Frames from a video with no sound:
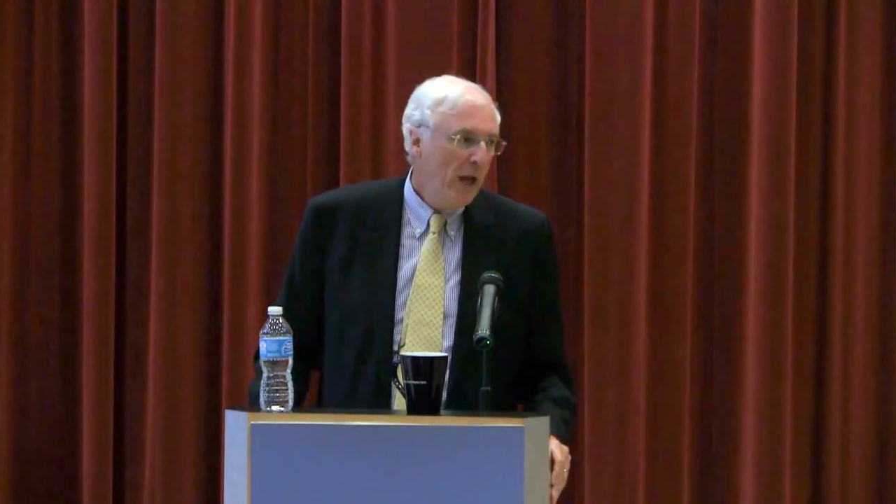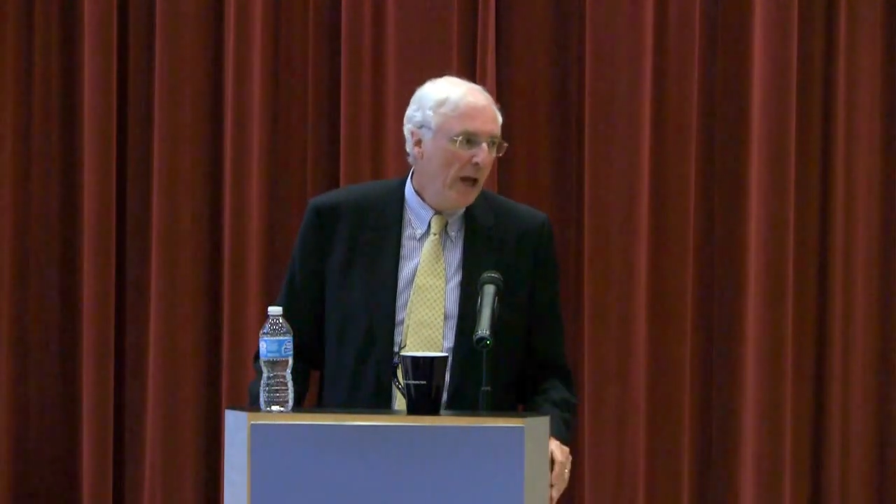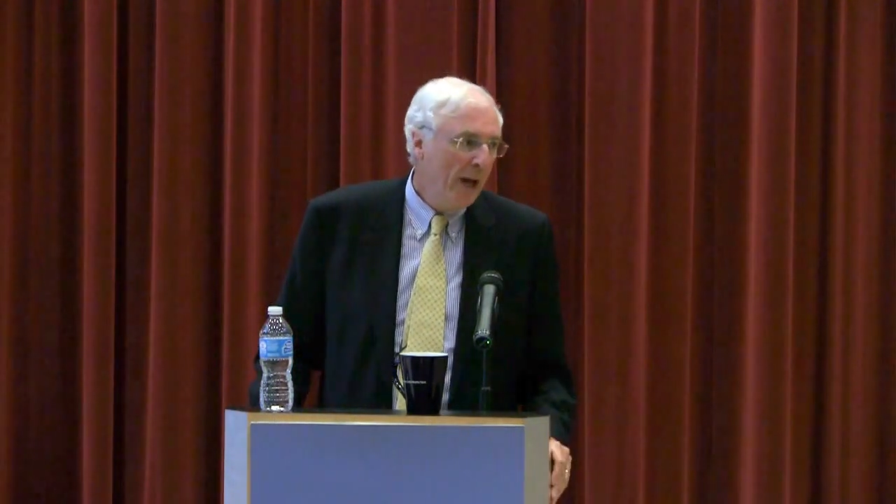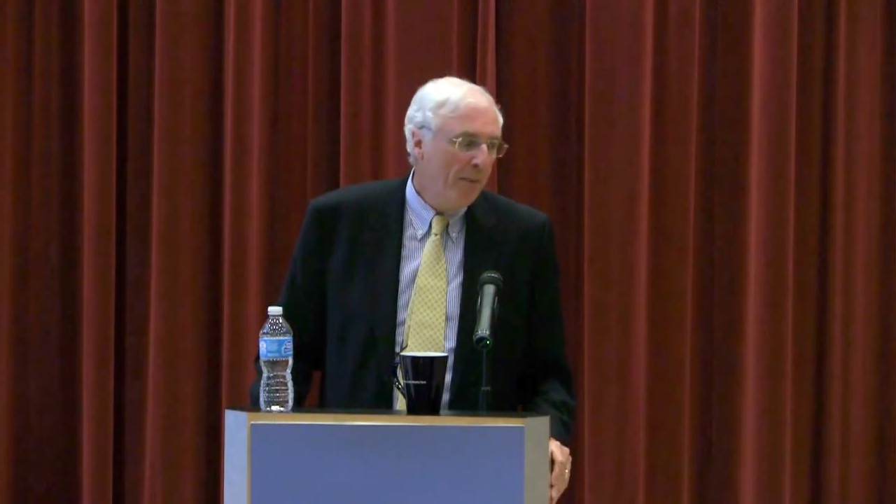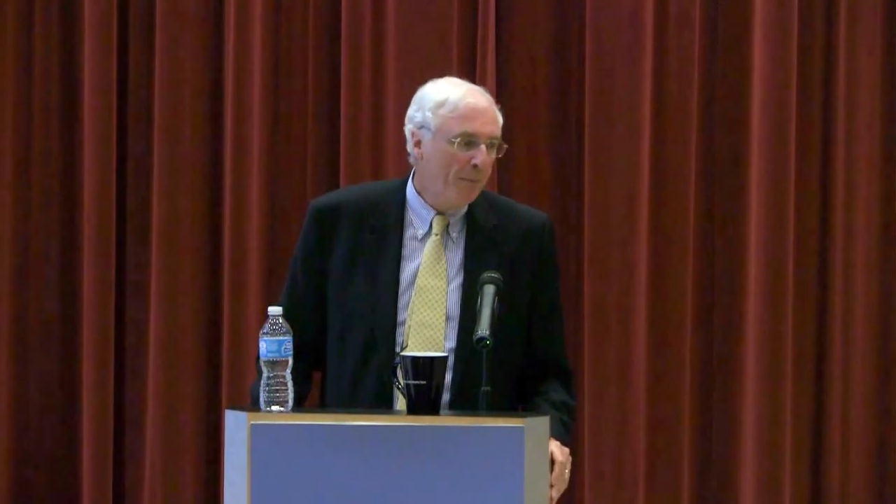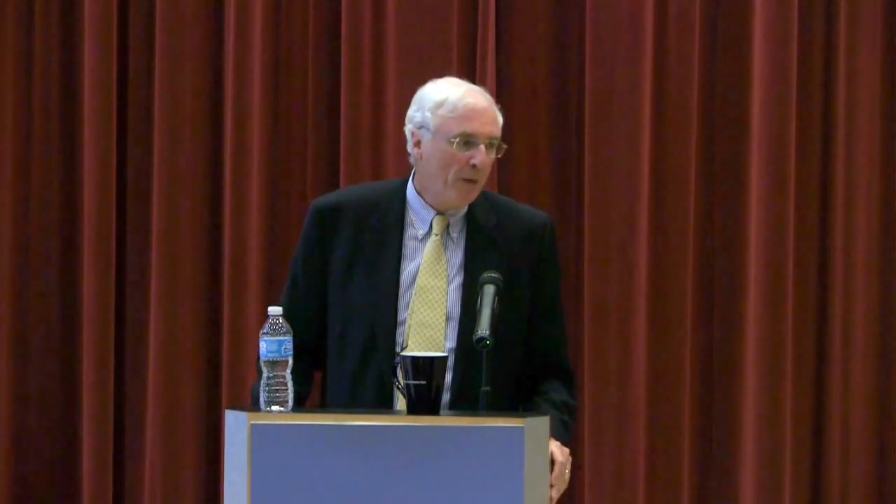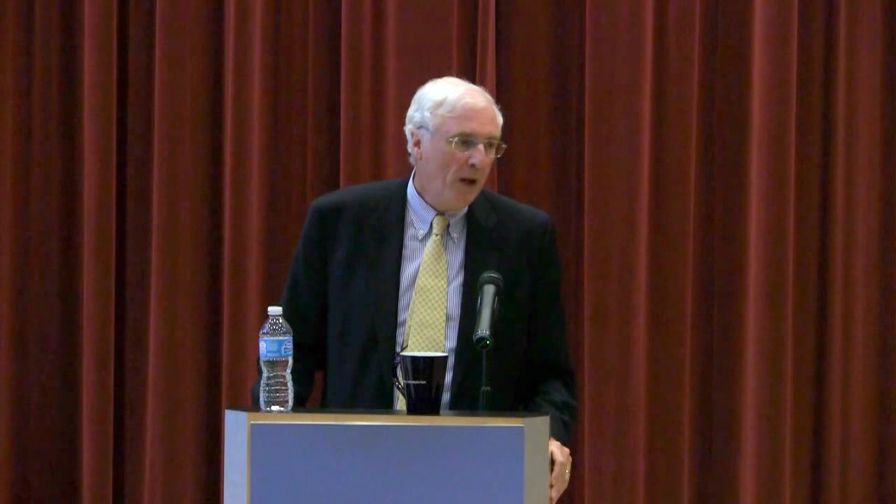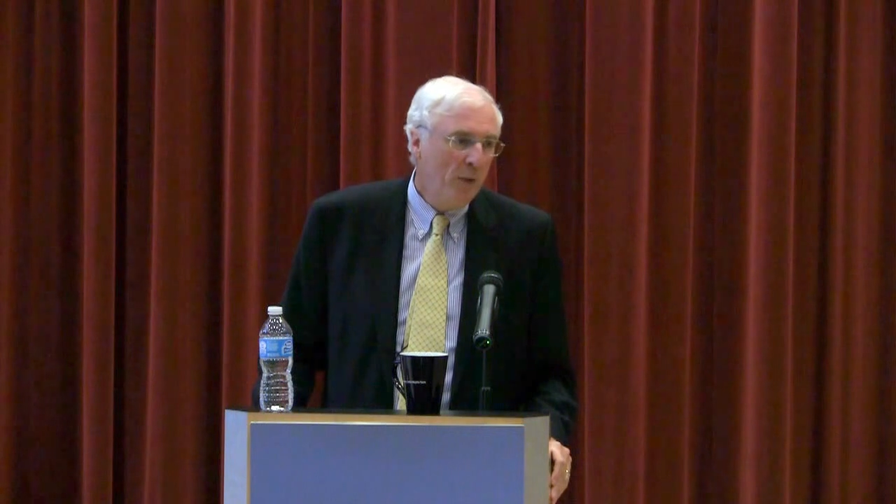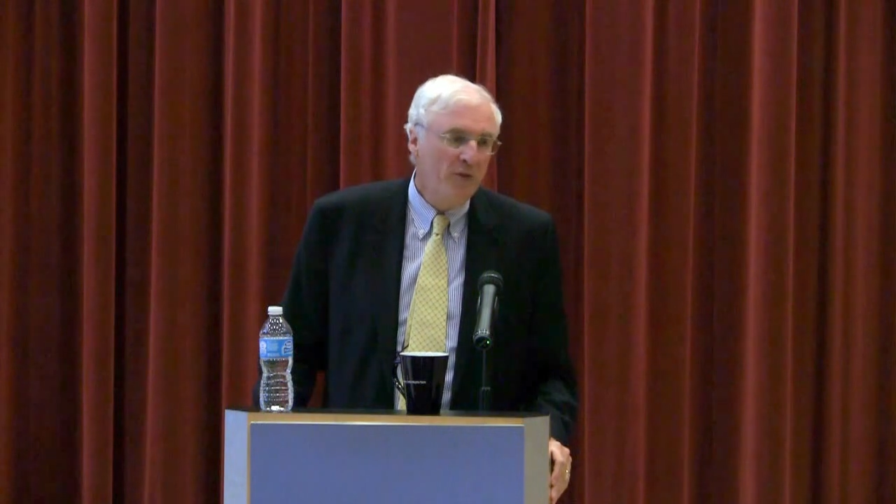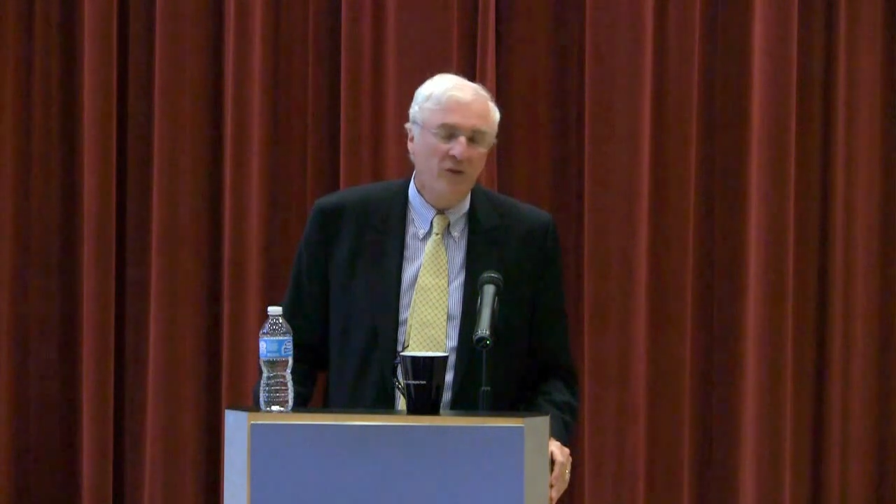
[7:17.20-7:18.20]
um,
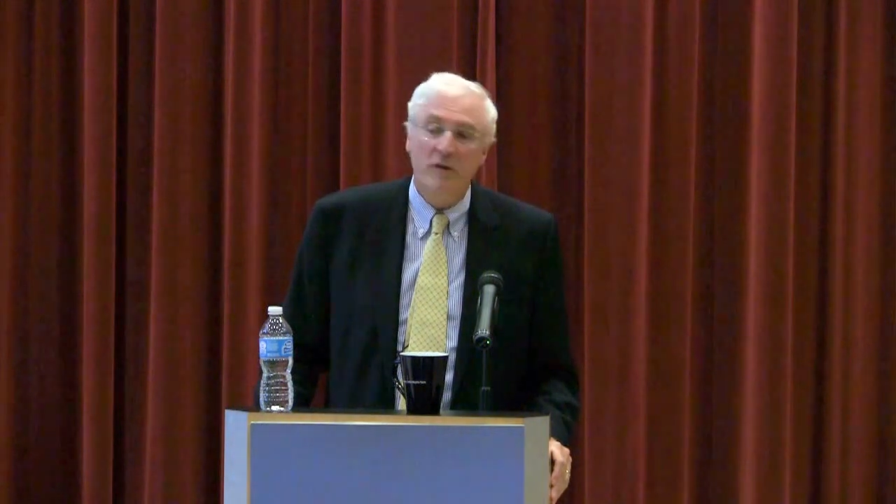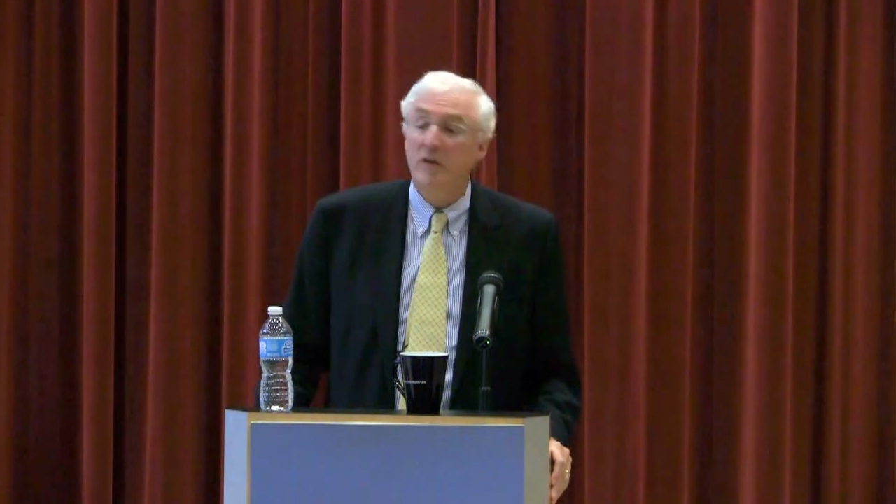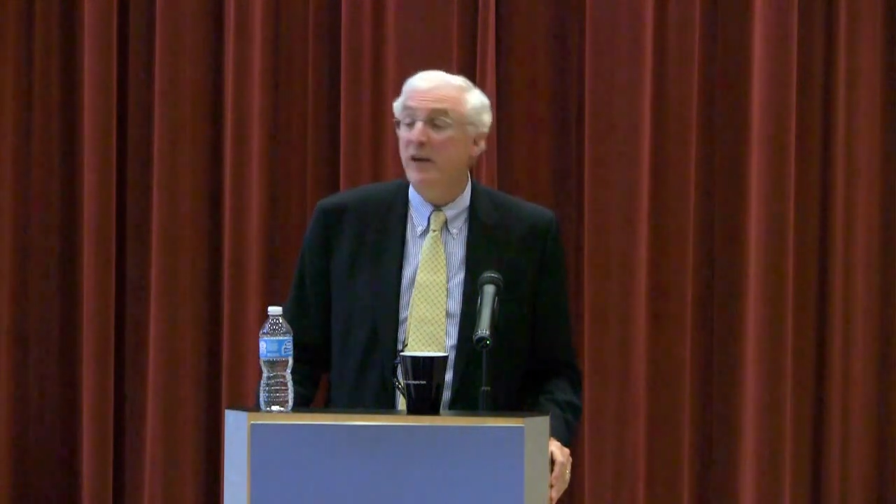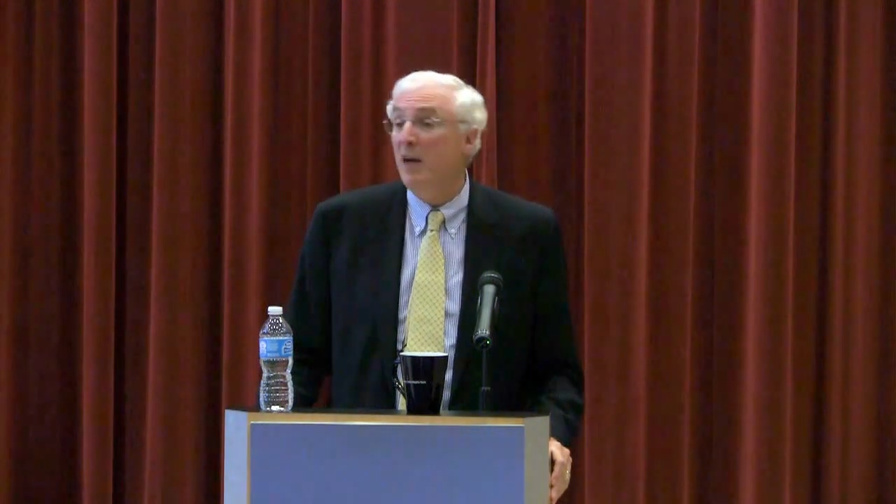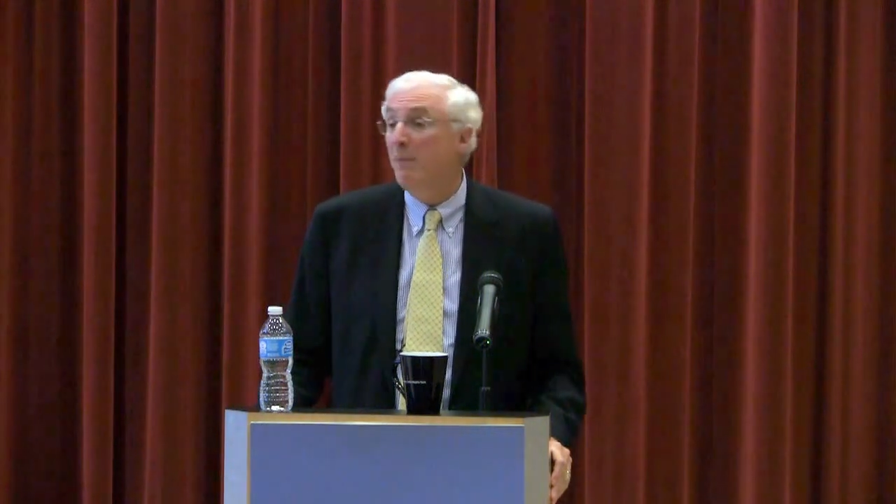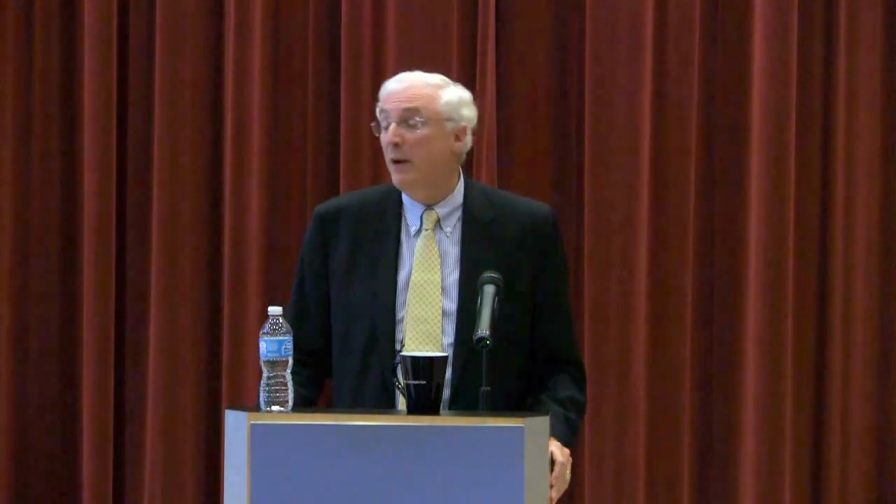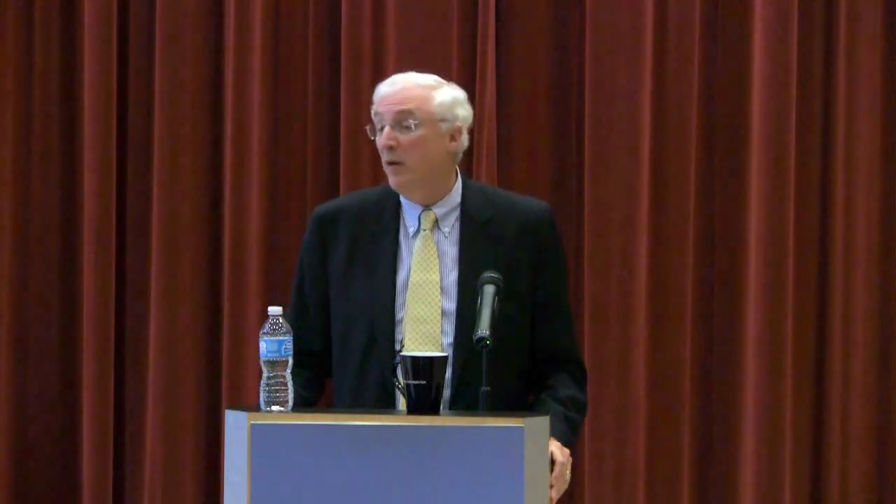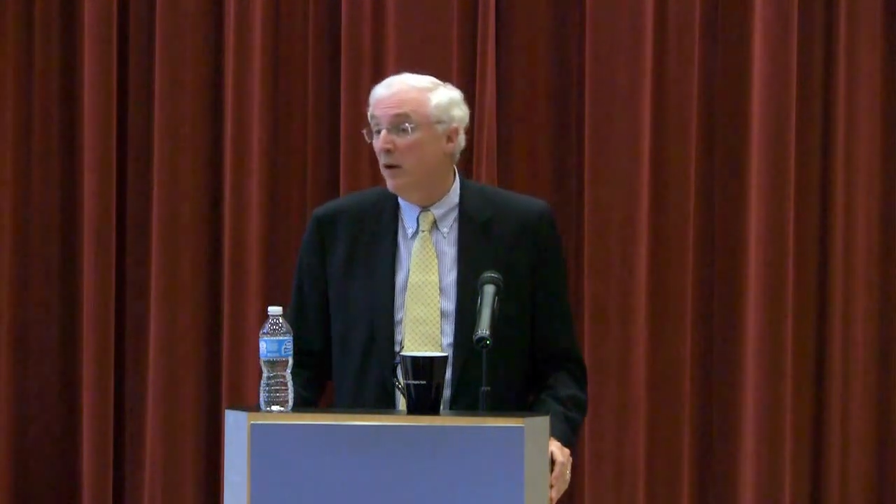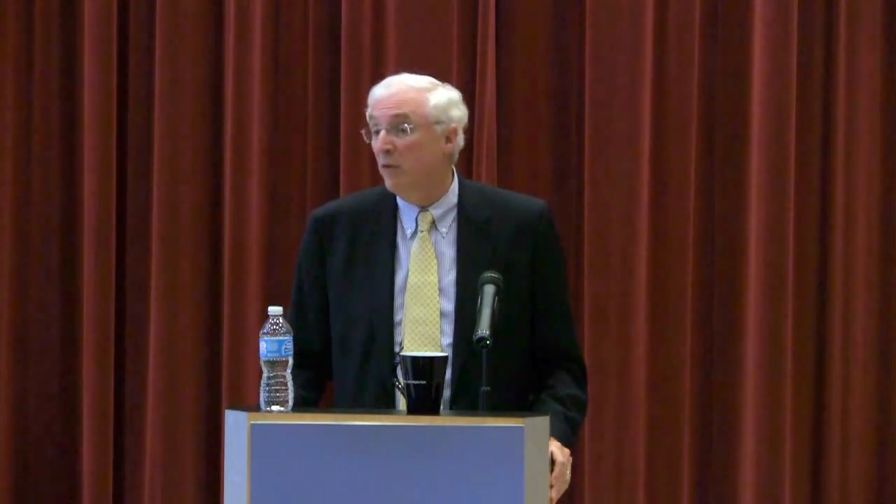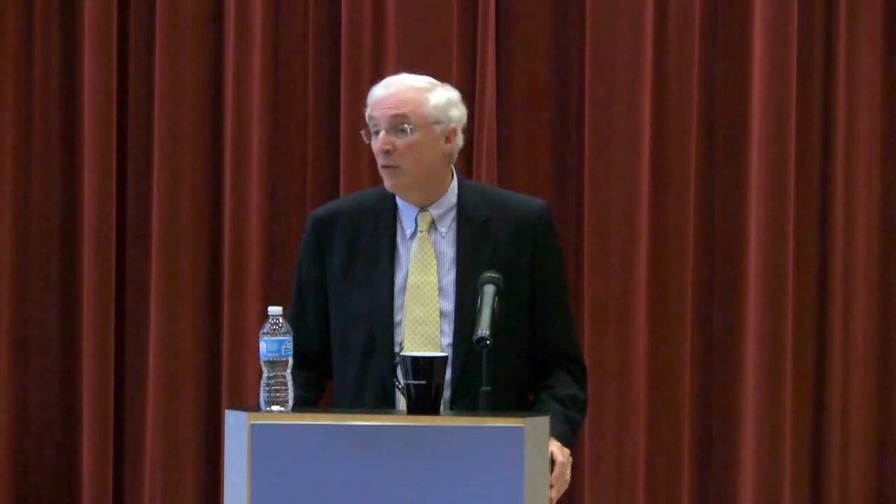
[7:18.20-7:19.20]
it was a sustained
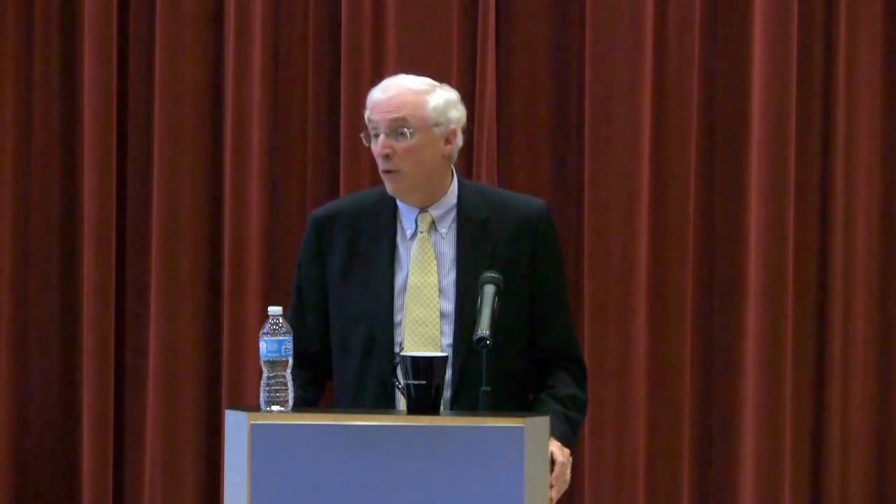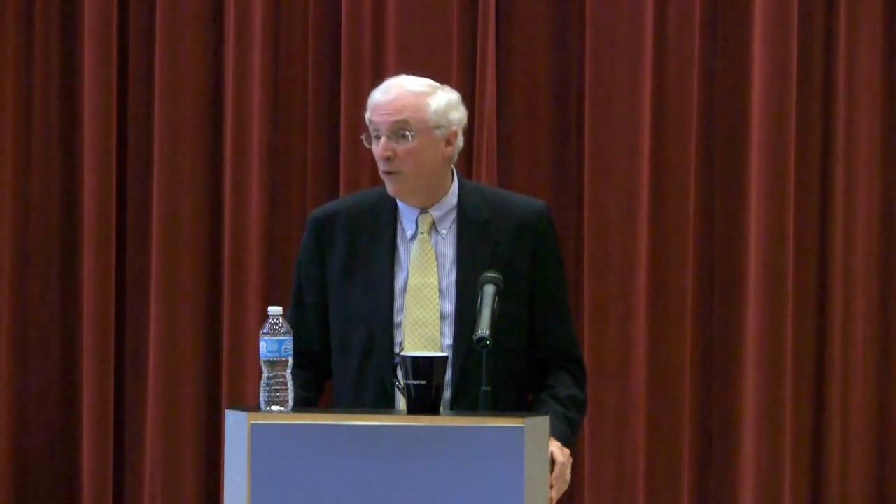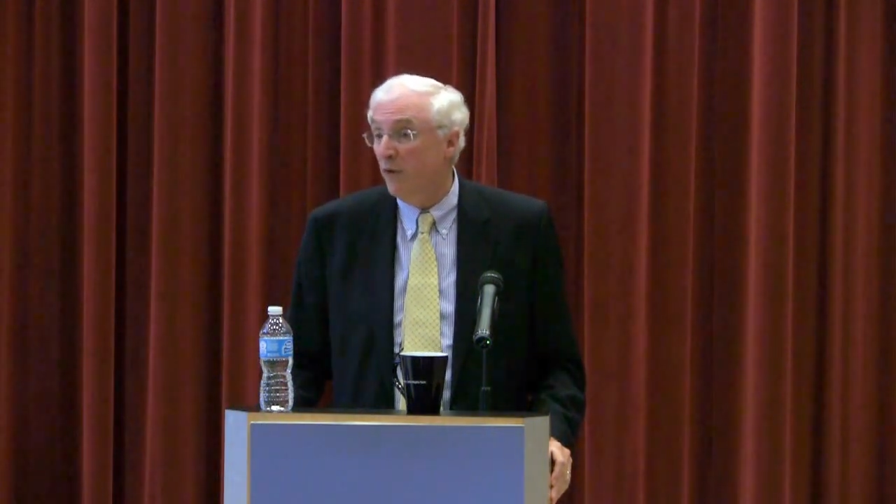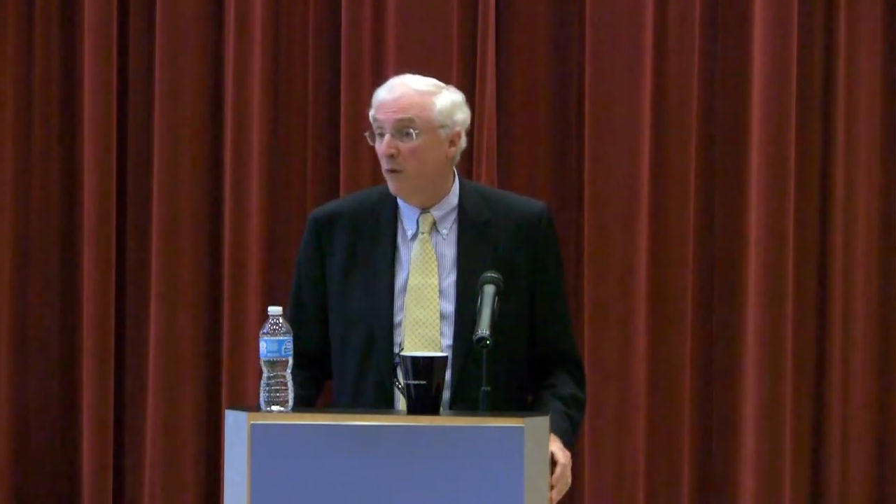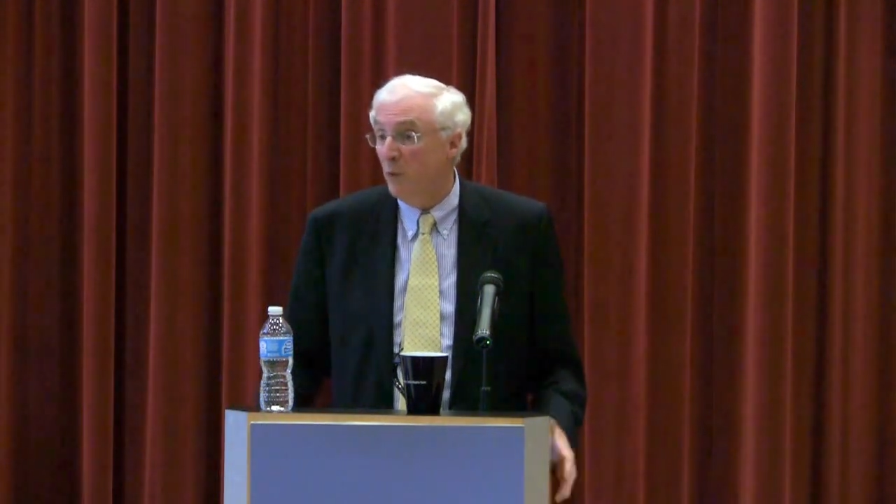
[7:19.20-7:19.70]
period of growth for,